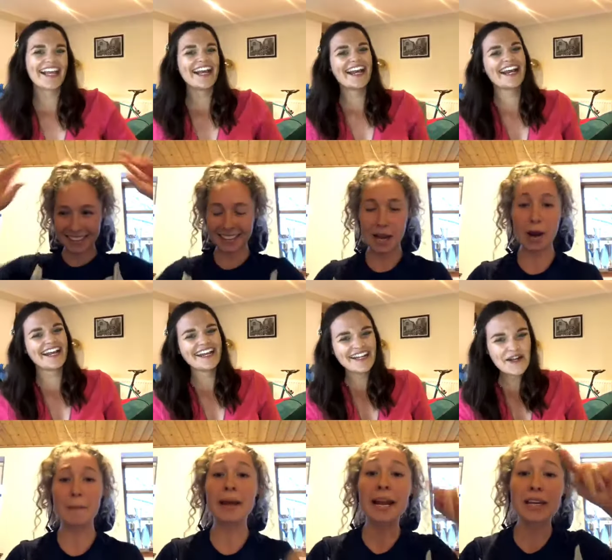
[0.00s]
Speaker 1: Okay, but
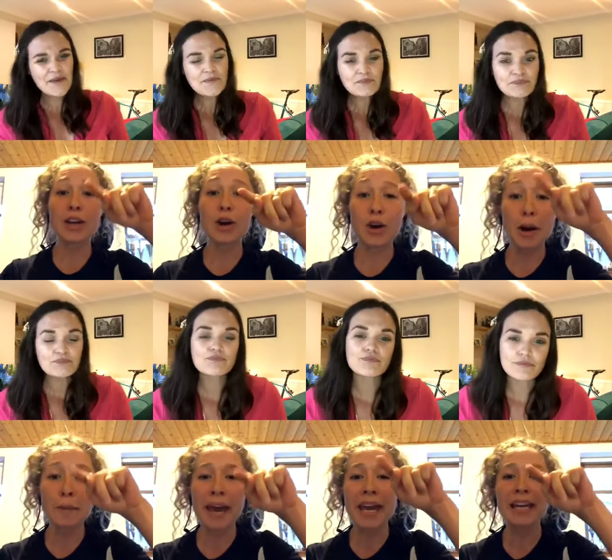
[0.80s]
you know,
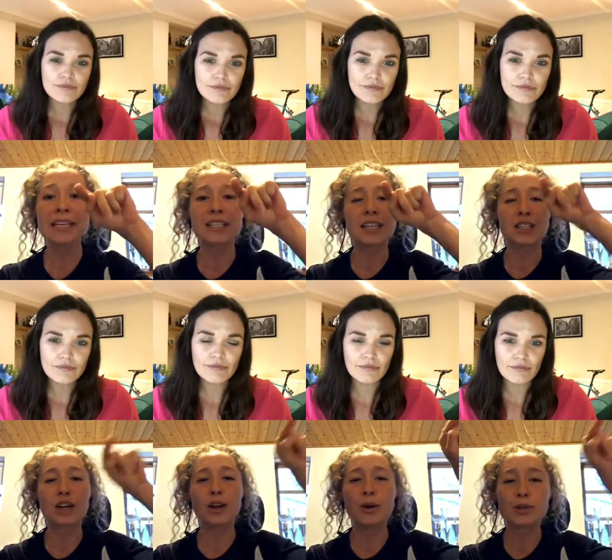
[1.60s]
Copenhagen is
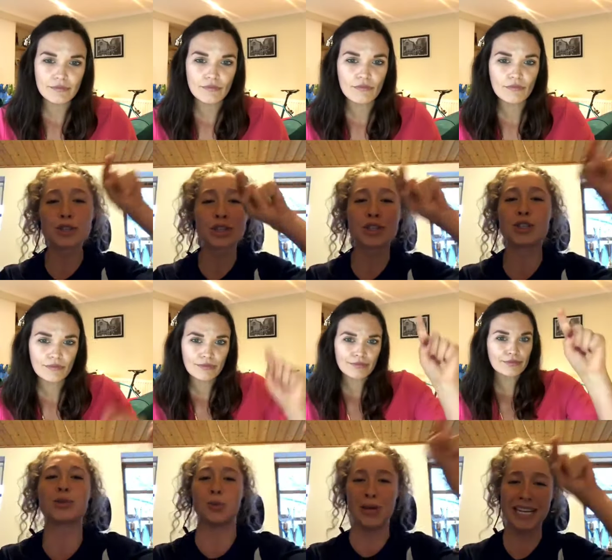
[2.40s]
closer to
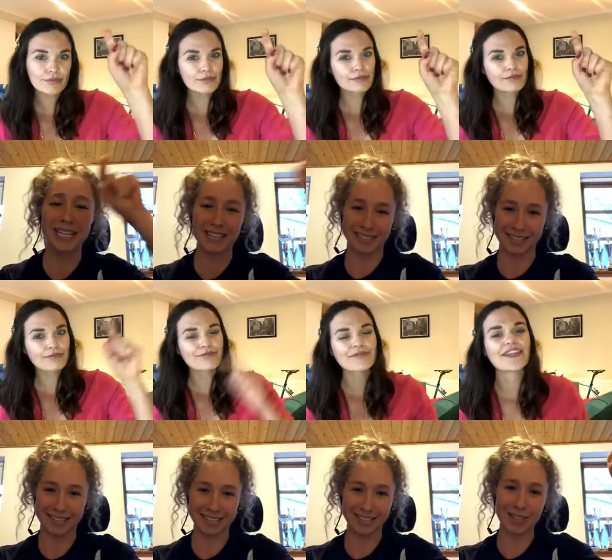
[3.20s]
Sweden.
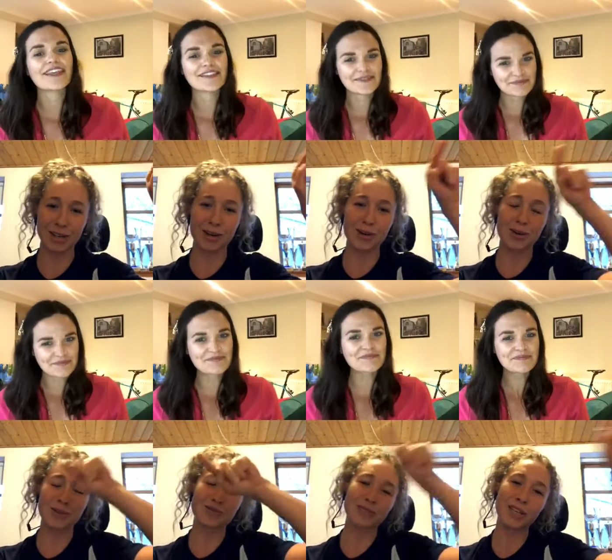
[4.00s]
So,
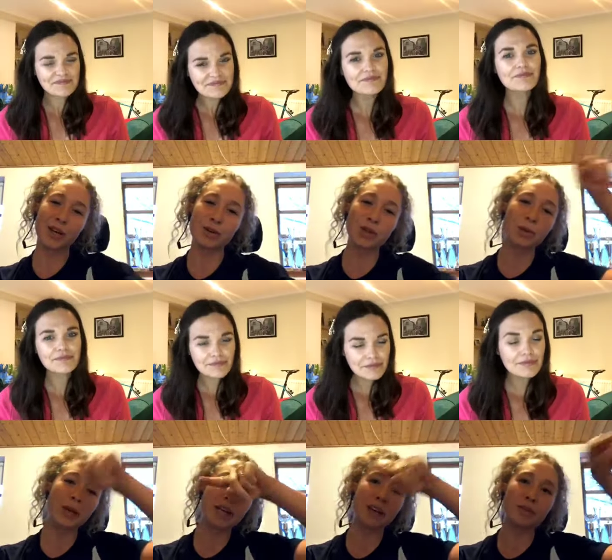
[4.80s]
you know, so
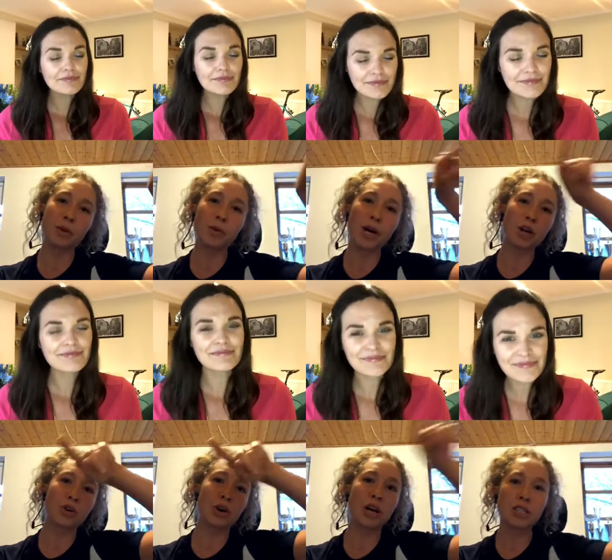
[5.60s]
if we want to
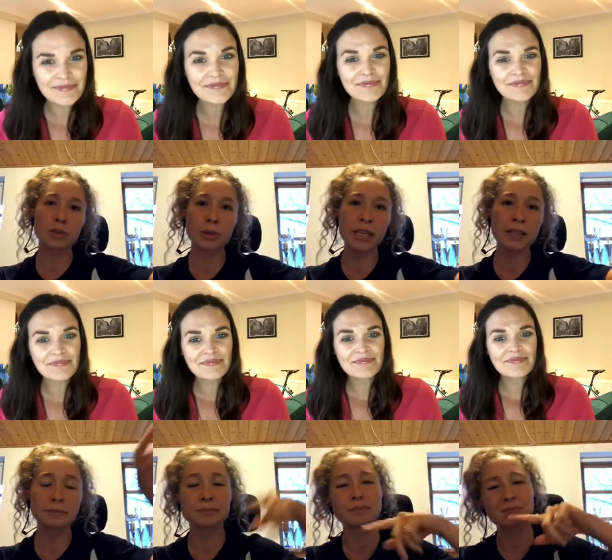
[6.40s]
cross Sweden,
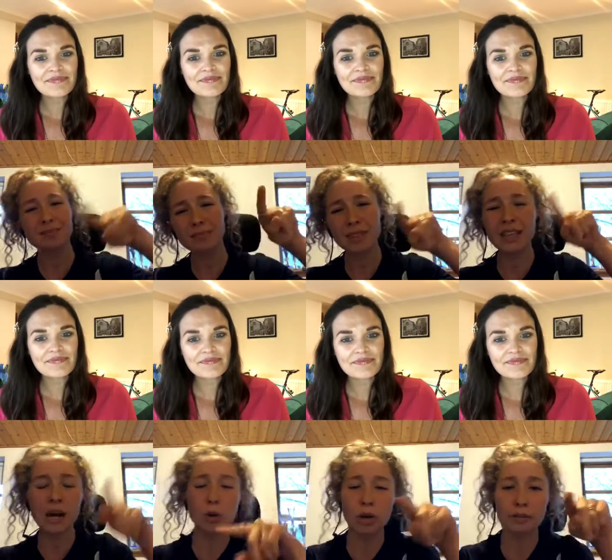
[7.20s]

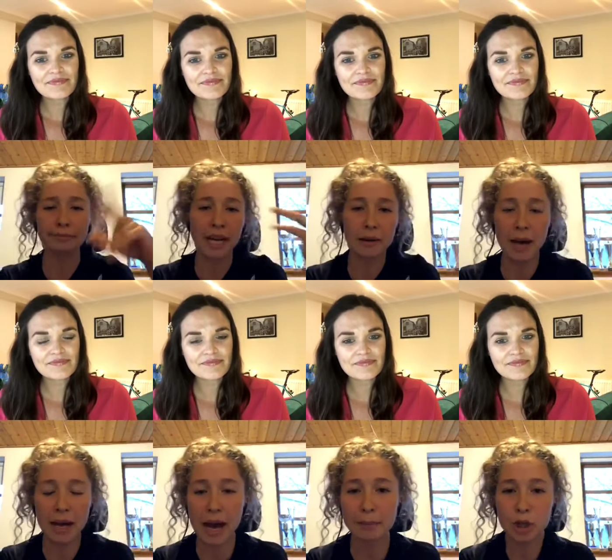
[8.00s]
I'm
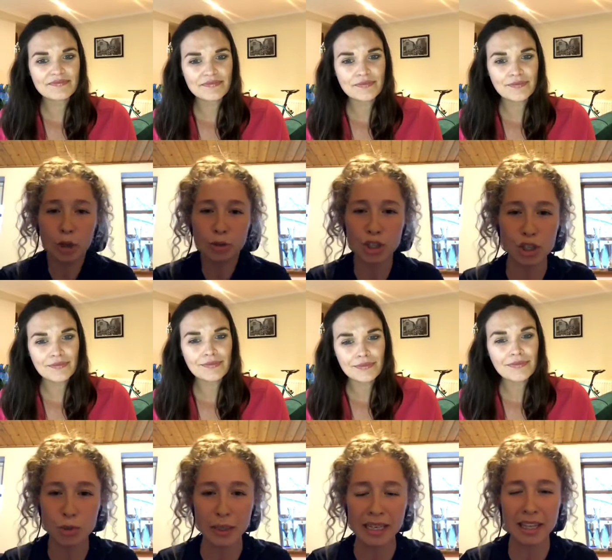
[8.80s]
closer to
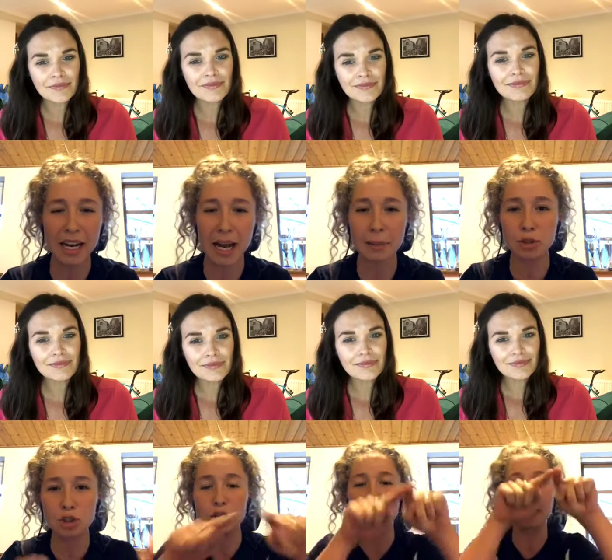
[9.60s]
Sweden than I am to
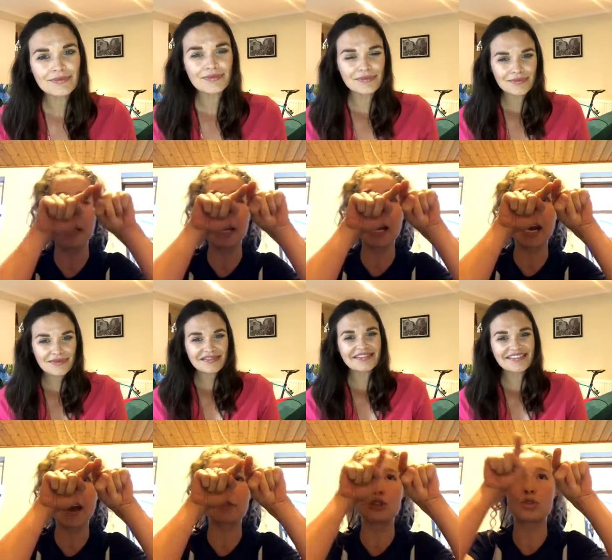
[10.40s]
Germany. Then I have to
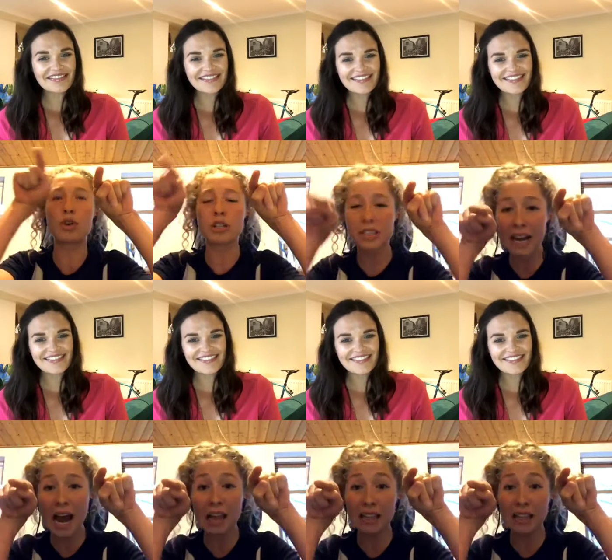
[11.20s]
cross an island,